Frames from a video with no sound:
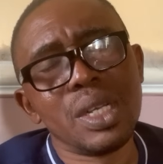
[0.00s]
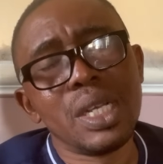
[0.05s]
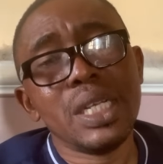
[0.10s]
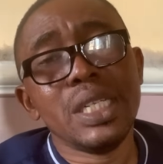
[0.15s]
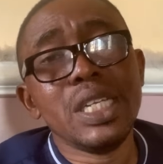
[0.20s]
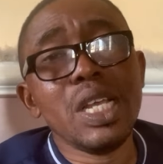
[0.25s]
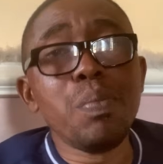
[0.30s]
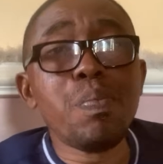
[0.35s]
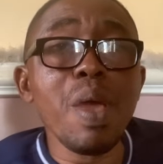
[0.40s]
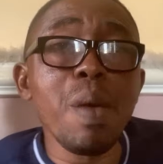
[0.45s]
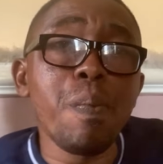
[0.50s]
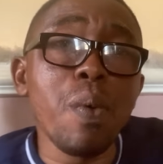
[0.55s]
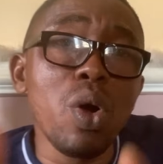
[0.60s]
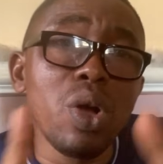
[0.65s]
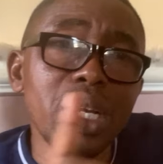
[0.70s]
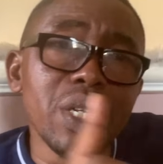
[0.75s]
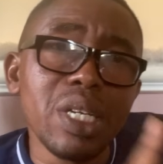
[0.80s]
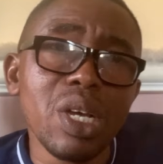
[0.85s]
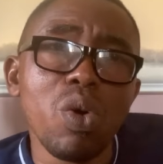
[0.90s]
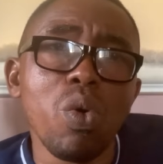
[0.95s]
The people
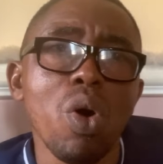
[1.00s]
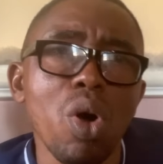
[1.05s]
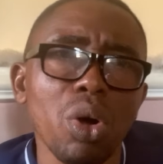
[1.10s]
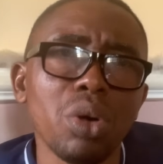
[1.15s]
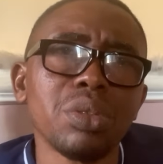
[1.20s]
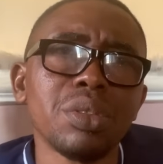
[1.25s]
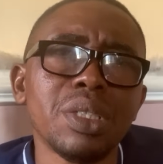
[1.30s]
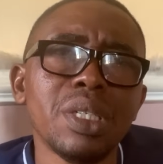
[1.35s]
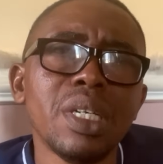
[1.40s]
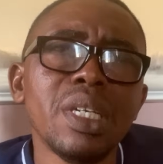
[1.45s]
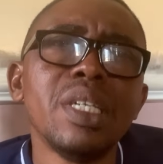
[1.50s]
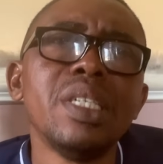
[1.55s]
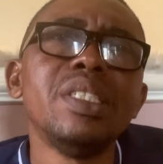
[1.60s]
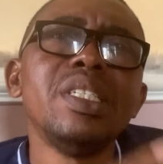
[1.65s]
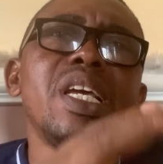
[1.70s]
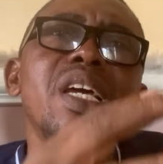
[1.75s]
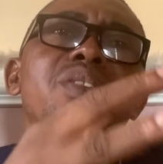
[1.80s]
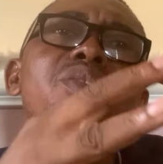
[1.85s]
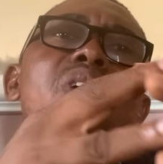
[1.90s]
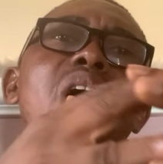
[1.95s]
in the world,
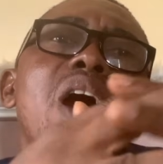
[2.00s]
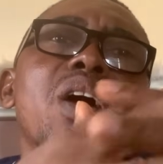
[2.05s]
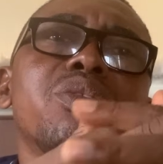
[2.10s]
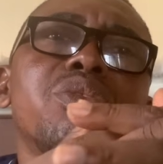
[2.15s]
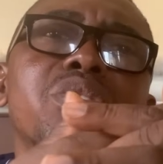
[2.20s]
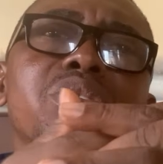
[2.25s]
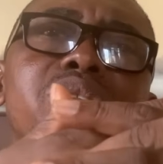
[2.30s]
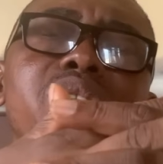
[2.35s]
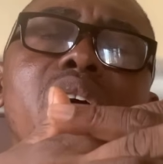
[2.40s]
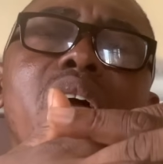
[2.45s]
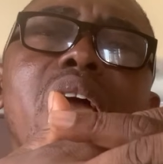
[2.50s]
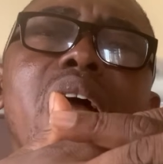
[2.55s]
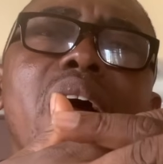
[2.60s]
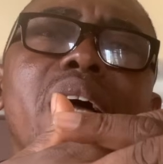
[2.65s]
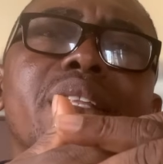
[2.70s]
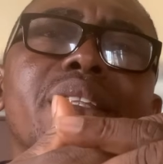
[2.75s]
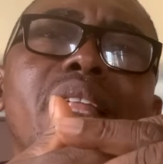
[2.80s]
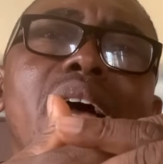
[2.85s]
they know how to join in